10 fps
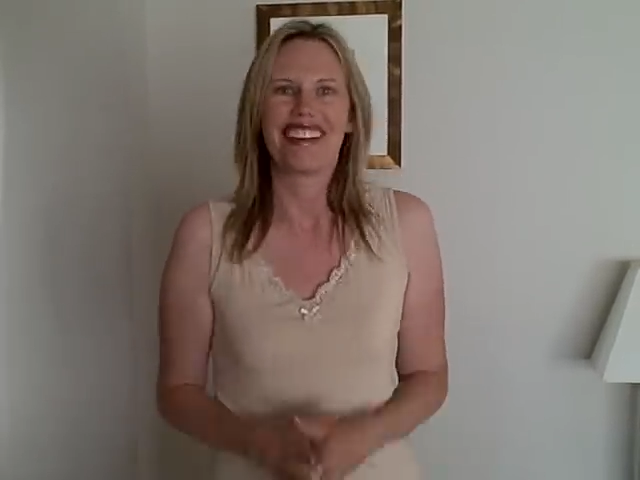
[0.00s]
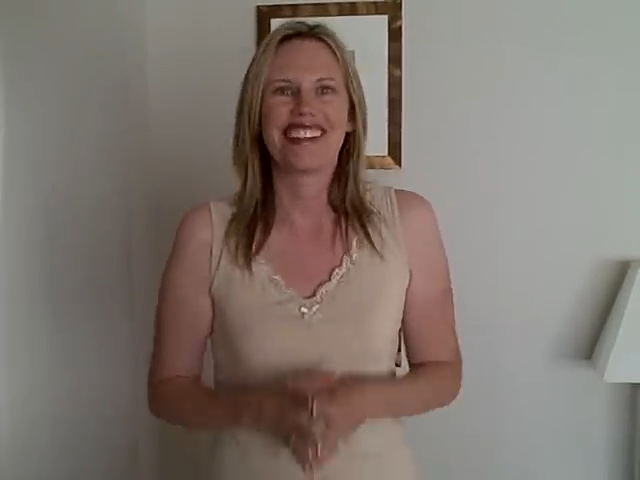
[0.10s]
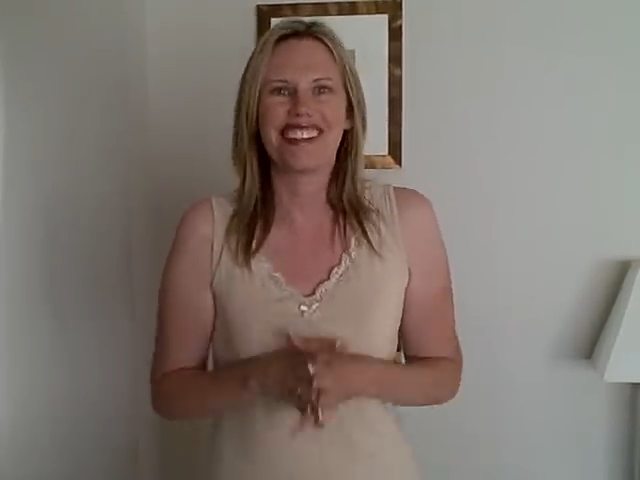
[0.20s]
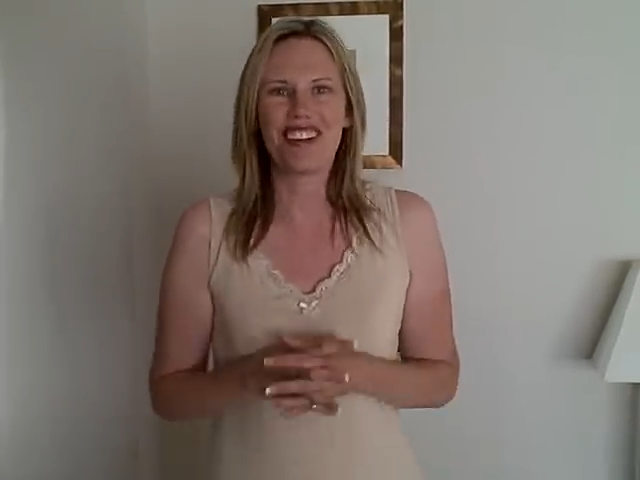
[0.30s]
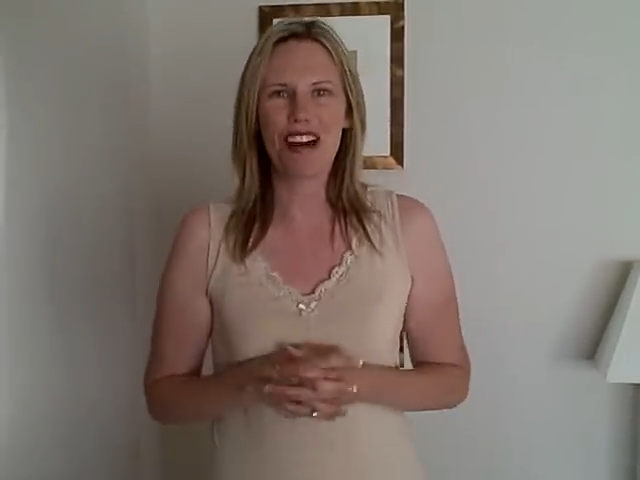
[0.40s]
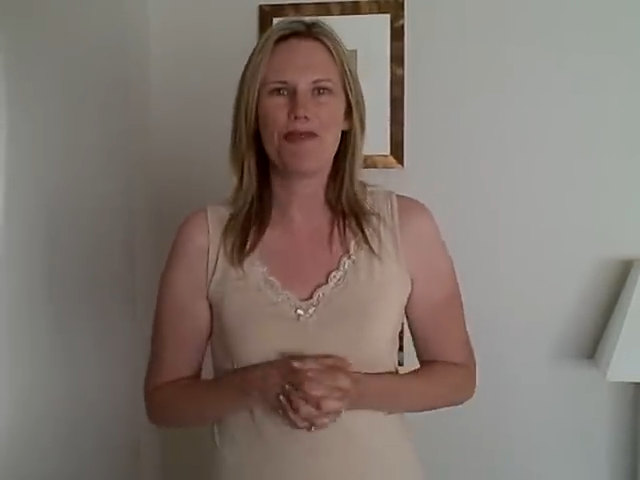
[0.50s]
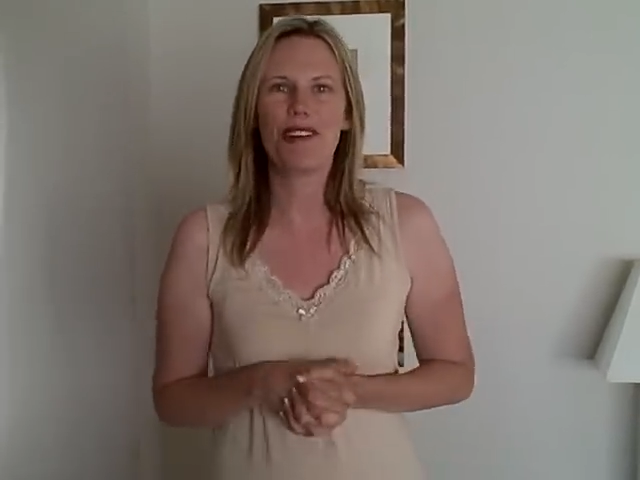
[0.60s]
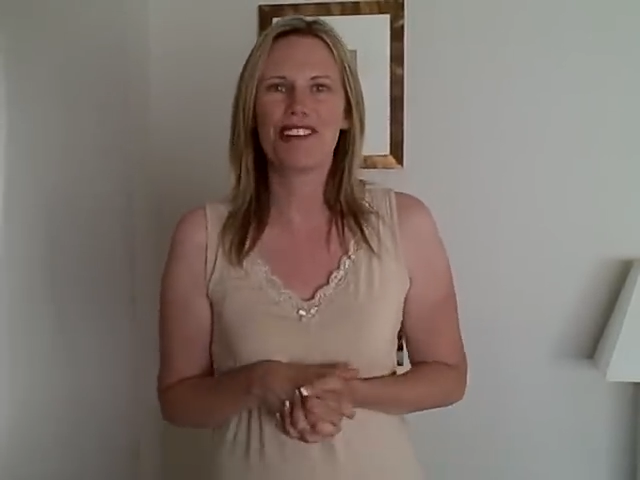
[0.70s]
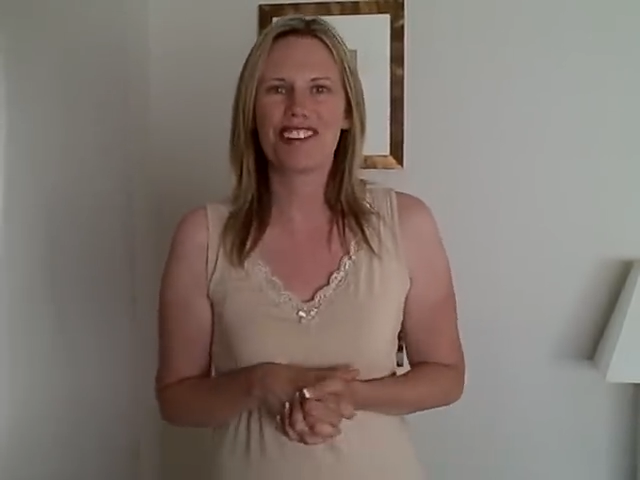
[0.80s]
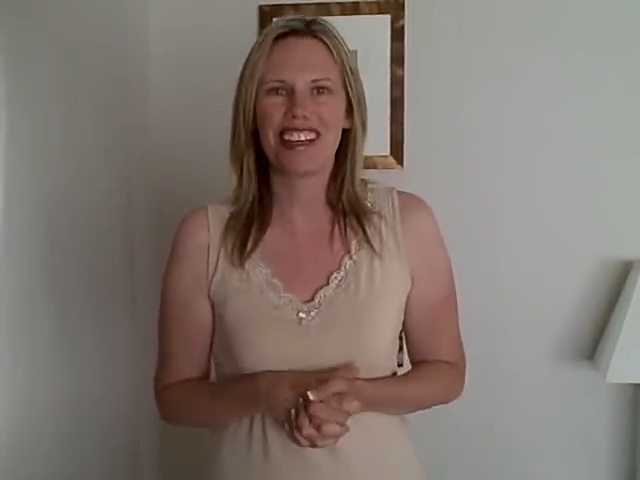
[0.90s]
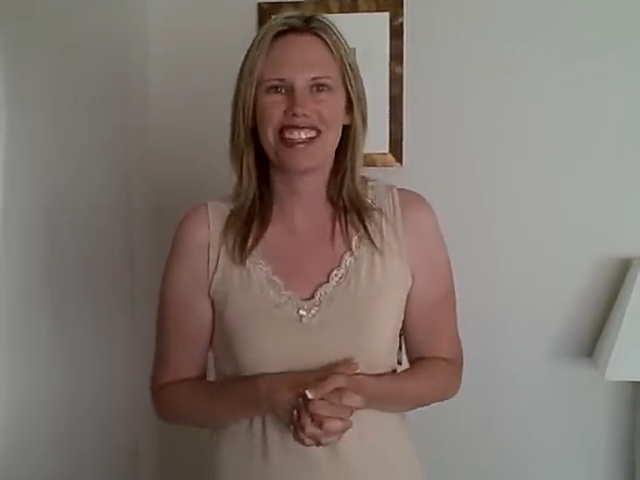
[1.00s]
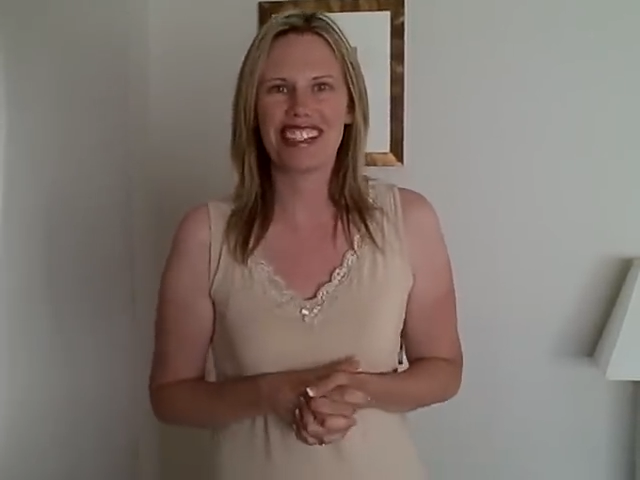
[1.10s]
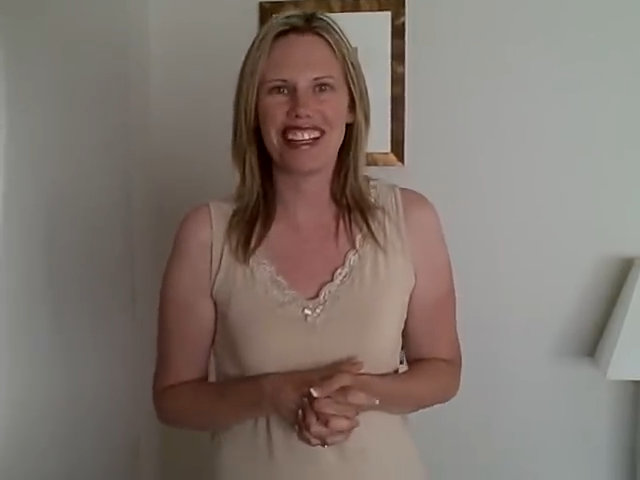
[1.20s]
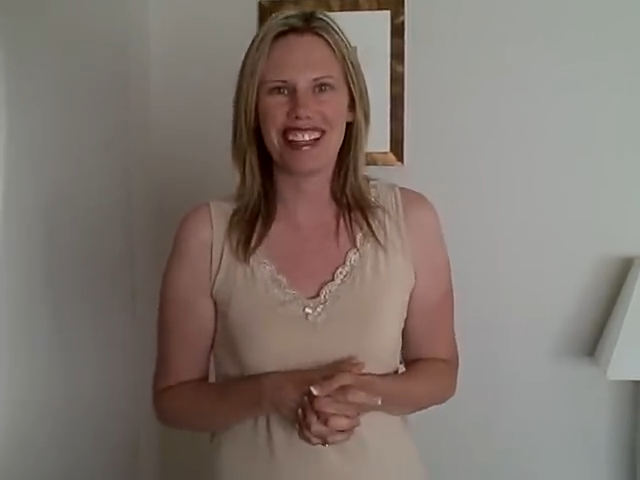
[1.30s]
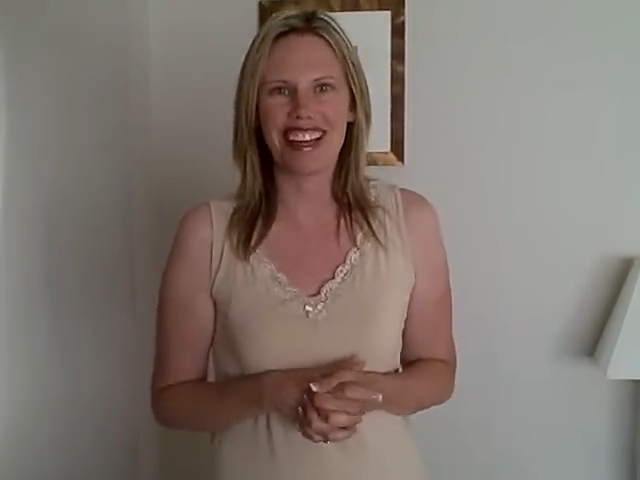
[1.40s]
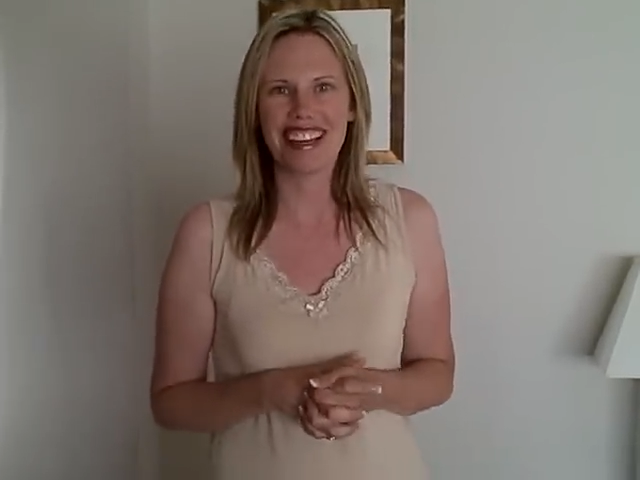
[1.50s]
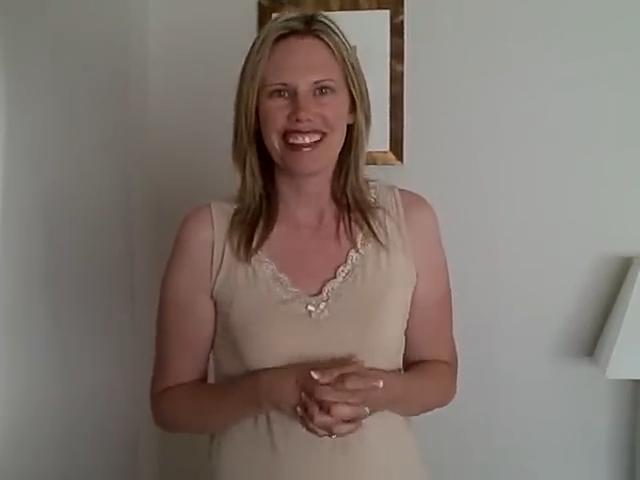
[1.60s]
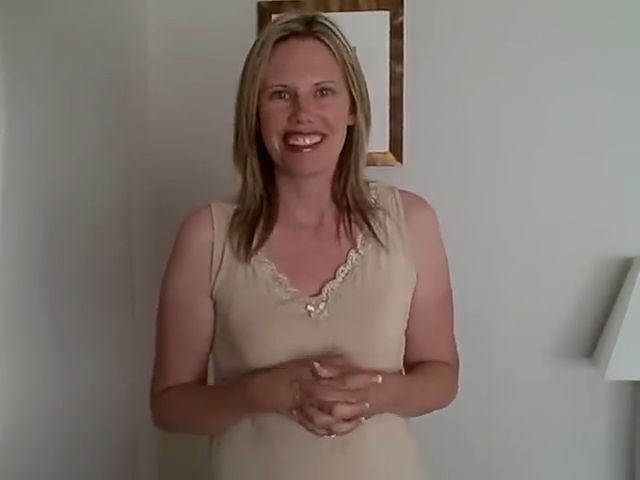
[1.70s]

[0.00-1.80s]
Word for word: So I hope you enjoy this idea.